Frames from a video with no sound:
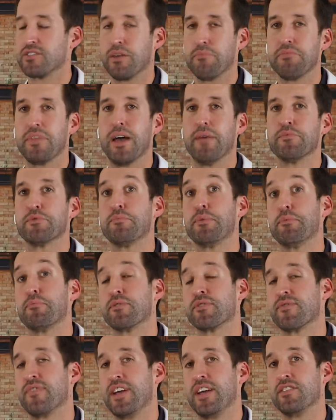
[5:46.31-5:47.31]
Sometimes
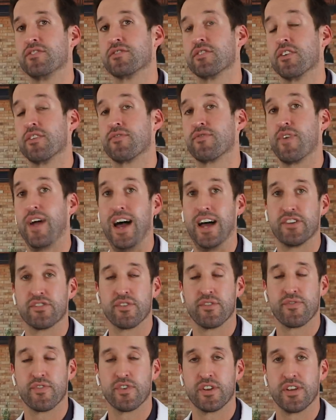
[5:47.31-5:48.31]
people's veins are
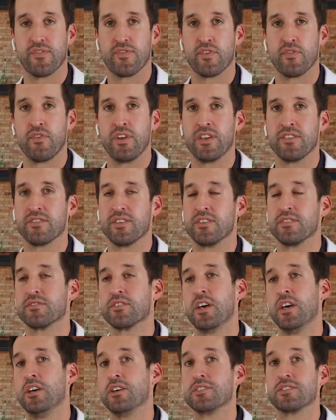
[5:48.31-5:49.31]
fragile for different reasons.
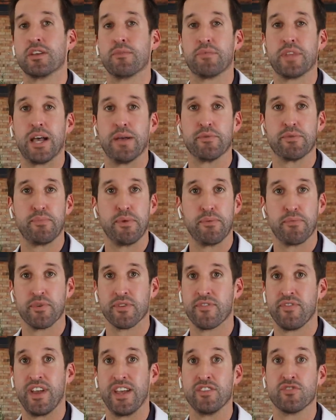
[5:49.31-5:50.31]
Sometimes
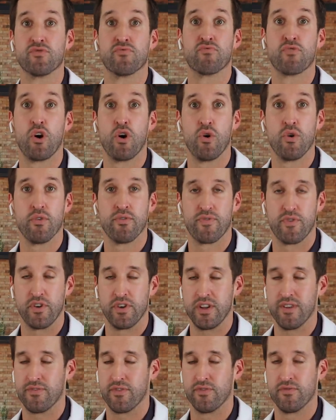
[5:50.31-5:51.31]
people's veins roll for
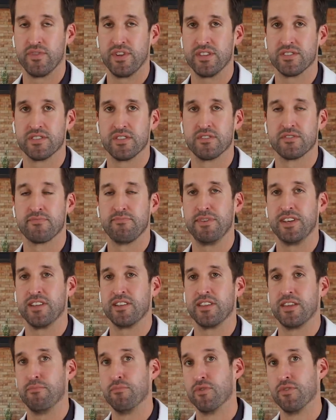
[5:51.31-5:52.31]
different reasons,
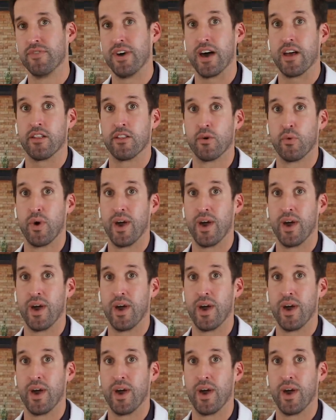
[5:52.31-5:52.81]
meaning they move out of the